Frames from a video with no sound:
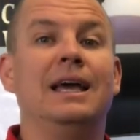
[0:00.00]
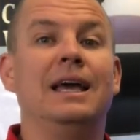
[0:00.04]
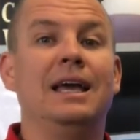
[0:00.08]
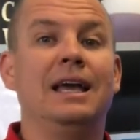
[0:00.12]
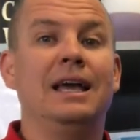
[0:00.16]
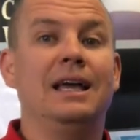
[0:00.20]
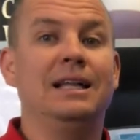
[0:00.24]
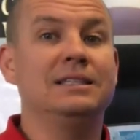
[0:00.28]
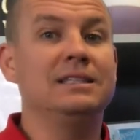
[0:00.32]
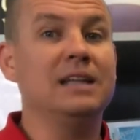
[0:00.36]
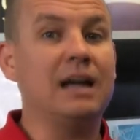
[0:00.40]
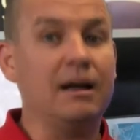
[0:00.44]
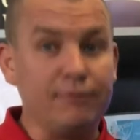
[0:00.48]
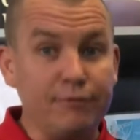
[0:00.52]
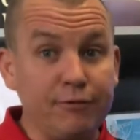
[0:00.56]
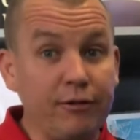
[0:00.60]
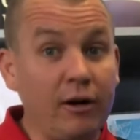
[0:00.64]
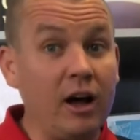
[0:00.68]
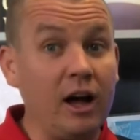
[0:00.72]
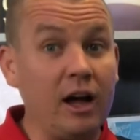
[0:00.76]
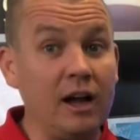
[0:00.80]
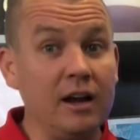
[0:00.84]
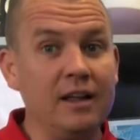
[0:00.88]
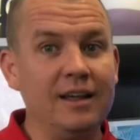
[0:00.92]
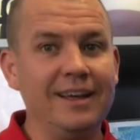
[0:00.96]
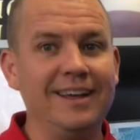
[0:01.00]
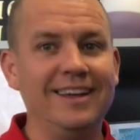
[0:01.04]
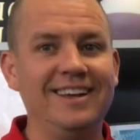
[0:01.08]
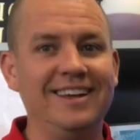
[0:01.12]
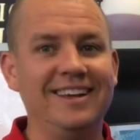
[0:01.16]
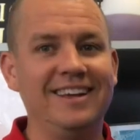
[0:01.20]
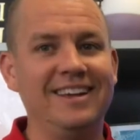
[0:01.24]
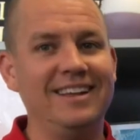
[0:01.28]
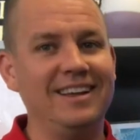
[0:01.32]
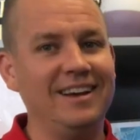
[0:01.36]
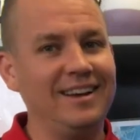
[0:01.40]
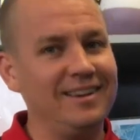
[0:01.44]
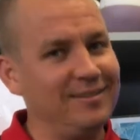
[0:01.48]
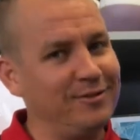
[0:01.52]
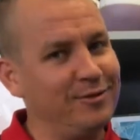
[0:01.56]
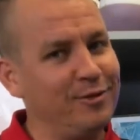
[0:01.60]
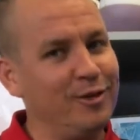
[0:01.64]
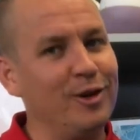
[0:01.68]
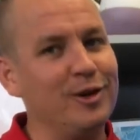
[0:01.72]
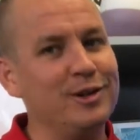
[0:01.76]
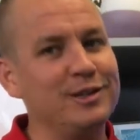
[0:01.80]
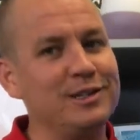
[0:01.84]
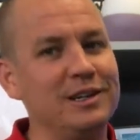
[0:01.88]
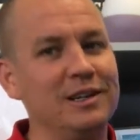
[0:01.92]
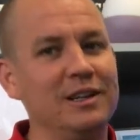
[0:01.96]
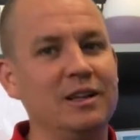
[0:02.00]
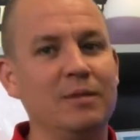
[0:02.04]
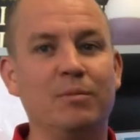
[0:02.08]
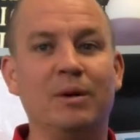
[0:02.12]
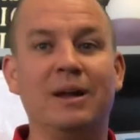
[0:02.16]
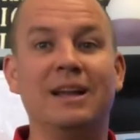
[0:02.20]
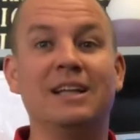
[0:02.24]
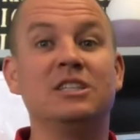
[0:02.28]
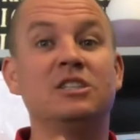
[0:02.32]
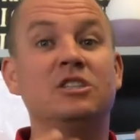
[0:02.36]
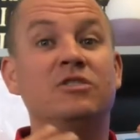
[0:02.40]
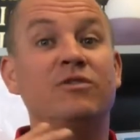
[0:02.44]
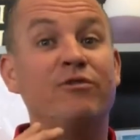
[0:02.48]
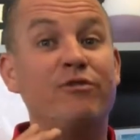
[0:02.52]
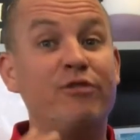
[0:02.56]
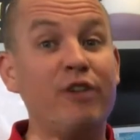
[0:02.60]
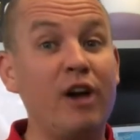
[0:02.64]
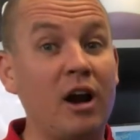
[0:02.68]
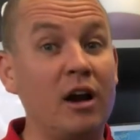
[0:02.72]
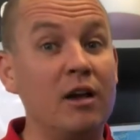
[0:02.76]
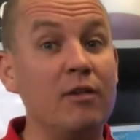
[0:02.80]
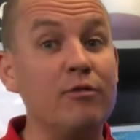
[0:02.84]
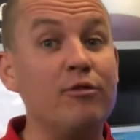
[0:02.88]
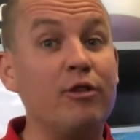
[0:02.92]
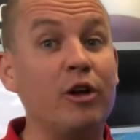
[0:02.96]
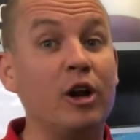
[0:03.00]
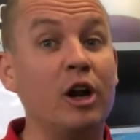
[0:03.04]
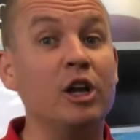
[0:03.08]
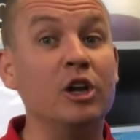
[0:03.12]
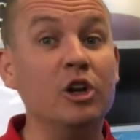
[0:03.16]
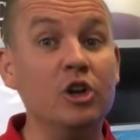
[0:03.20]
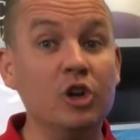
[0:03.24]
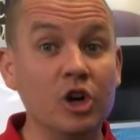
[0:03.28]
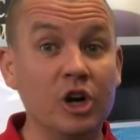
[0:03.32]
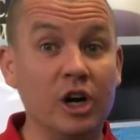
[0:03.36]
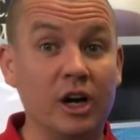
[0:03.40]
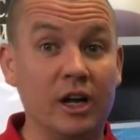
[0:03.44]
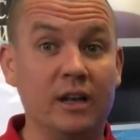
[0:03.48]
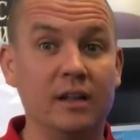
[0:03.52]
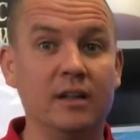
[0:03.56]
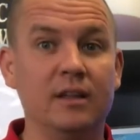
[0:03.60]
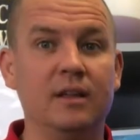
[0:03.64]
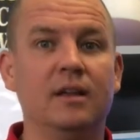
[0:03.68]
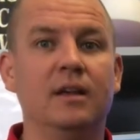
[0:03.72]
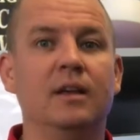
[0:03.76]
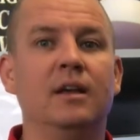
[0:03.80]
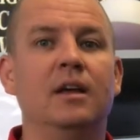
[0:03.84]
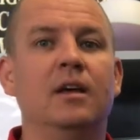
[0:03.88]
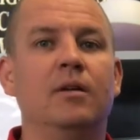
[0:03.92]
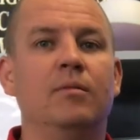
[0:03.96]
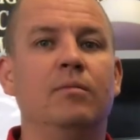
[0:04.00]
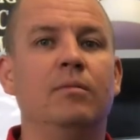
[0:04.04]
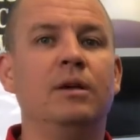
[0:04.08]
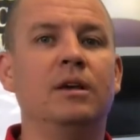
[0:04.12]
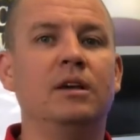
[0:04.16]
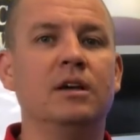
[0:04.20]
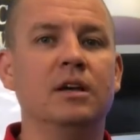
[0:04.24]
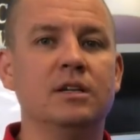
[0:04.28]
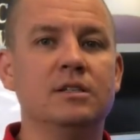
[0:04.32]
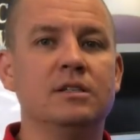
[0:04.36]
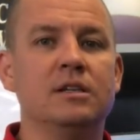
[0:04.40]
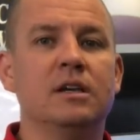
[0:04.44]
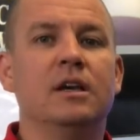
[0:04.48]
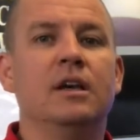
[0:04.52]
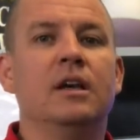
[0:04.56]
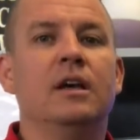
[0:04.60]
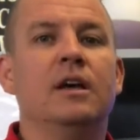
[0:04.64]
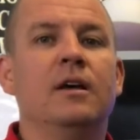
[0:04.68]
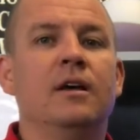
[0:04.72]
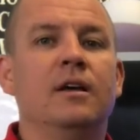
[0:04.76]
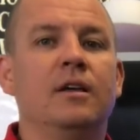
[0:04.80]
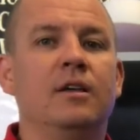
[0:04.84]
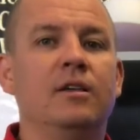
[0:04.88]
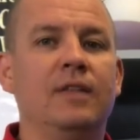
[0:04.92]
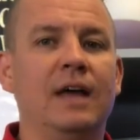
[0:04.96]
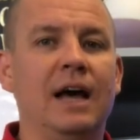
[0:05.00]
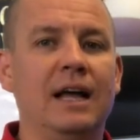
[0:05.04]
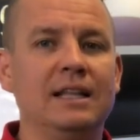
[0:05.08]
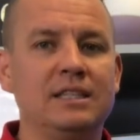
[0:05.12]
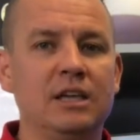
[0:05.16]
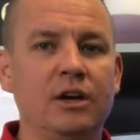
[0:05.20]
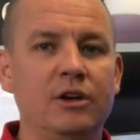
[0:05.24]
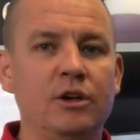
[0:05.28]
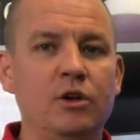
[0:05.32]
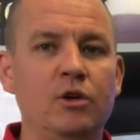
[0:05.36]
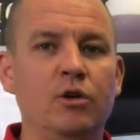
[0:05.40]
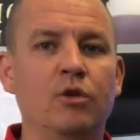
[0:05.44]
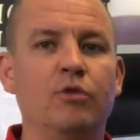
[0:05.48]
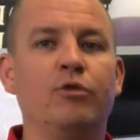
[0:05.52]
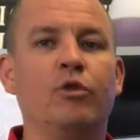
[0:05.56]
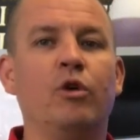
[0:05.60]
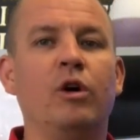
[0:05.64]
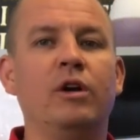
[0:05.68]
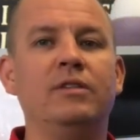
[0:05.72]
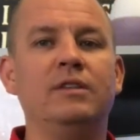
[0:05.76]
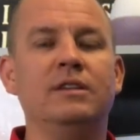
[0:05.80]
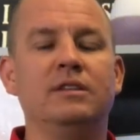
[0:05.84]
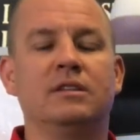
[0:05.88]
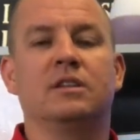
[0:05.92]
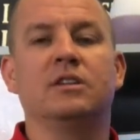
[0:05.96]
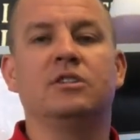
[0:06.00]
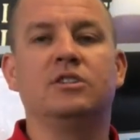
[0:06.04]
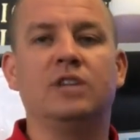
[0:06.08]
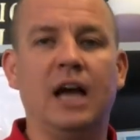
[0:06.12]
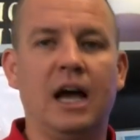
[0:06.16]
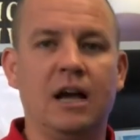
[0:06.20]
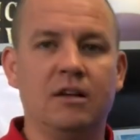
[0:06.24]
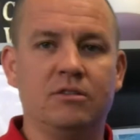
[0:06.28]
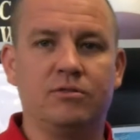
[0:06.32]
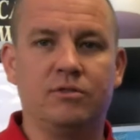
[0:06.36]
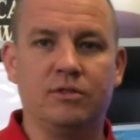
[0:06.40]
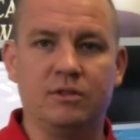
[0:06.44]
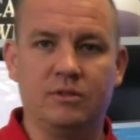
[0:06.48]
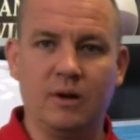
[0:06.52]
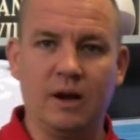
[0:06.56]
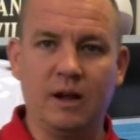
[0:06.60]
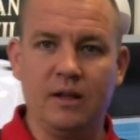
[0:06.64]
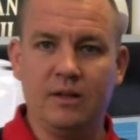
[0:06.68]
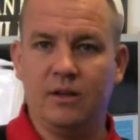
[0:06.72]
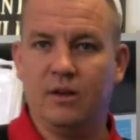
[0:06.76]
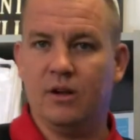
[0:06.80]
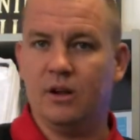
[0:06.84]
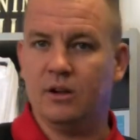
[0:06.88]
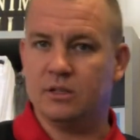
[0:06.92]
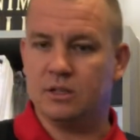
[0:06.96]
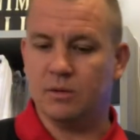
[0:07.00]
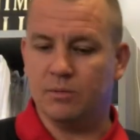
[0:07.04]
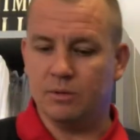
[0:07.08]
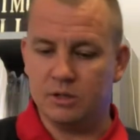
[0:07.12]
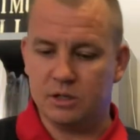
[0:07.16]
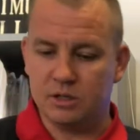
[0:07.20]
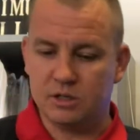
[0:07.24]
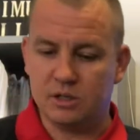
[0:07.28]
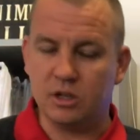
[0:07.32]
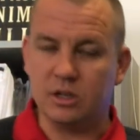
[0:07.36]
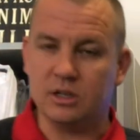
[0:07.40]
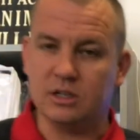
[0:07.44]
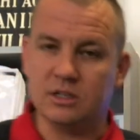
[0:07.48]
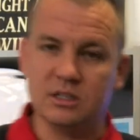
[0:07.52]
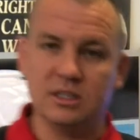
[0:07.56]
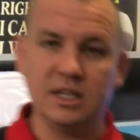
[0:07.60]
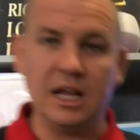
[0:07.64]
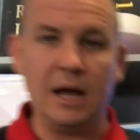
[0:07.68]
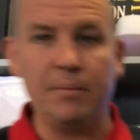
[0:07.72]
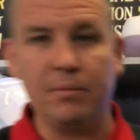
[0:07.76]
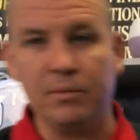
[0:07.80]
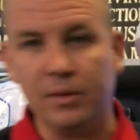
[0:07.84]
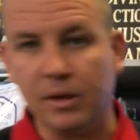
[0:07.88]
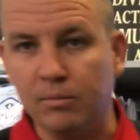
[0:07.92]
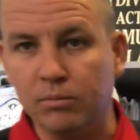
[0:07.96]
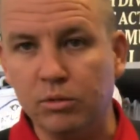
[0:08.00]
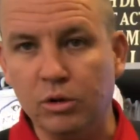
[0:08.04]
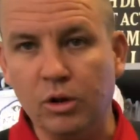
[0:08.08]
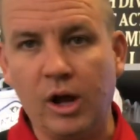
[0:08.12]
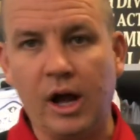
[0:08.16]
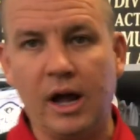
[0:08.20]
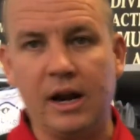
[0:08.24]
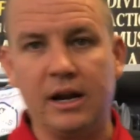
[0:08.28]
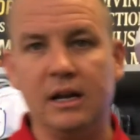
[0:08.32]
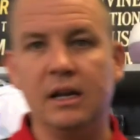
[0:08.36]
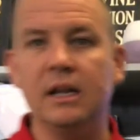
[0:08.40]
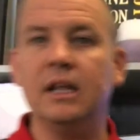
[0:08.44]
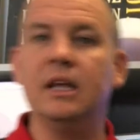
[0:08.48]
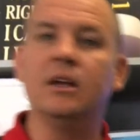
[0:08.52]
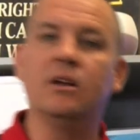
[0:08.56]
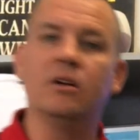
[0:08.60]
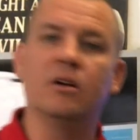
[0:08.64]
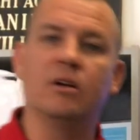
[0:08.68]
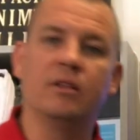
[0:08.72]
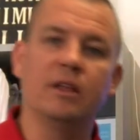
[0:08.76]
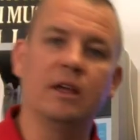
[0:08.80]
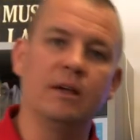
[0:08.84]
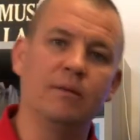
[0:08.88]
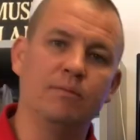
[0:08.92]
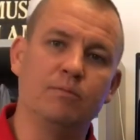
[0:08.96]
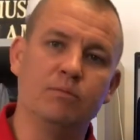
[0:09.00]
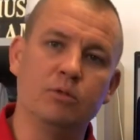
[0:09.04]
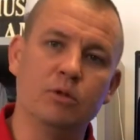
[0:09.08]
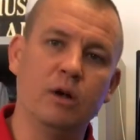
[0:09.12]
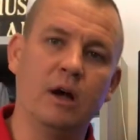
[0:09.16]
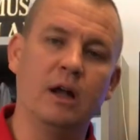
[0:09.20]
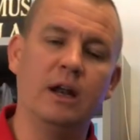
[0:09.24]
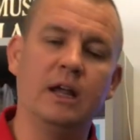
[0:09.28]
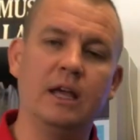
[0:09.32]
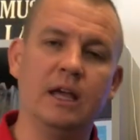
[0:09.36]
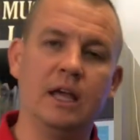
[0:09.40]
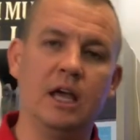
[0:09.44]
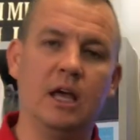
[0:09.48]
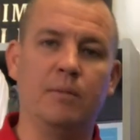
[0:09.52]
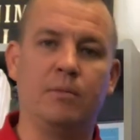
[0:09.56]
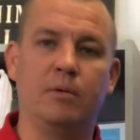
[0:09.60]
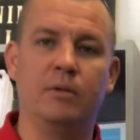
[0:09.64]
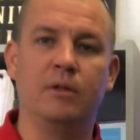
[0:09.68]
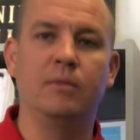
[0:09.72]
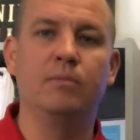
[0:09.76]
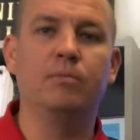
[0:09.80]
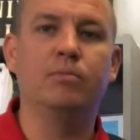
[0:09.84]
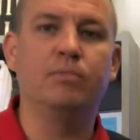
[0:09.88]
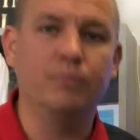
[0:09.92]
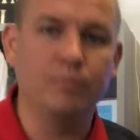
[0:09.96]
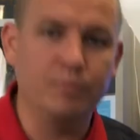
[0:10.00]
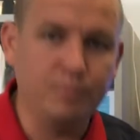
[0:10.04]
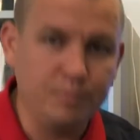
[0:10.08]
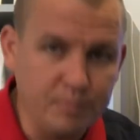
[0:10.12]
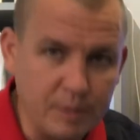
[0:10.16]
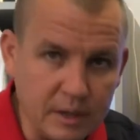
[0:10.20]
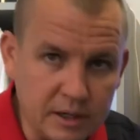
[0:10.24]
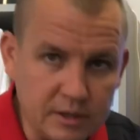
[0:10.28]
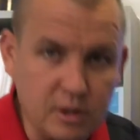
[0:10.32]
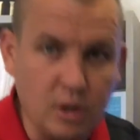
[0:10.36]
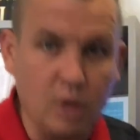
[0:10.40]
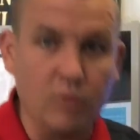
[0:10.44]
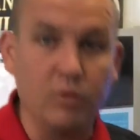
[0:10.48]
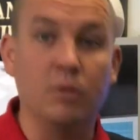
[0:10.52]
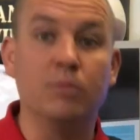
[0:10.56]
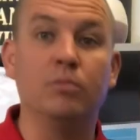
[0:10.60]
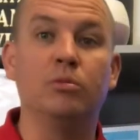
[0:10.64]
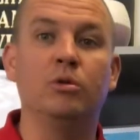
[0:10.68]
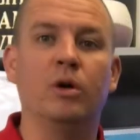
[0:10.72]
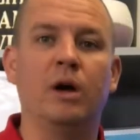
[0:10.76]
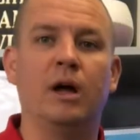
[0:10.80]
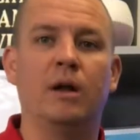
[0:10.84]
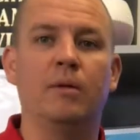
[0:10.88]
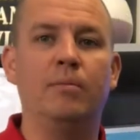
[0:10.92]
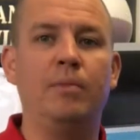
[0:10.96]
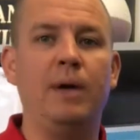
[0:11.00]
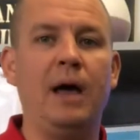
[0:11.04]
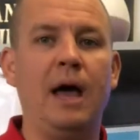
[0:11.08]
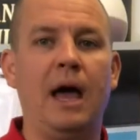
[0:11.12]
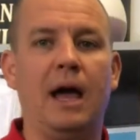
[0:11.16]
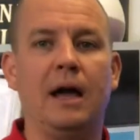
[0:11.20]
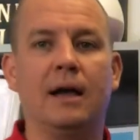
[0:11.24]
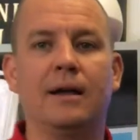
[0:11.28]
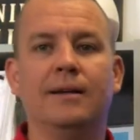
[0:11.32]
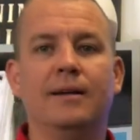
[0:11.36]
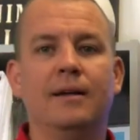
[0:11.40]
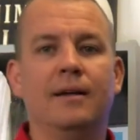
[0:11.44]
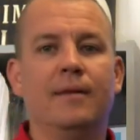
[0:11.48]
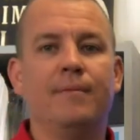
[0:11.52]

It's not fun, unfortunately, but it's very, very good, because that's how you avoid these catastrophes, right? You hear someone just took a step and they blew out a knee, or they blew out a hip, or they bent over and blew out a back.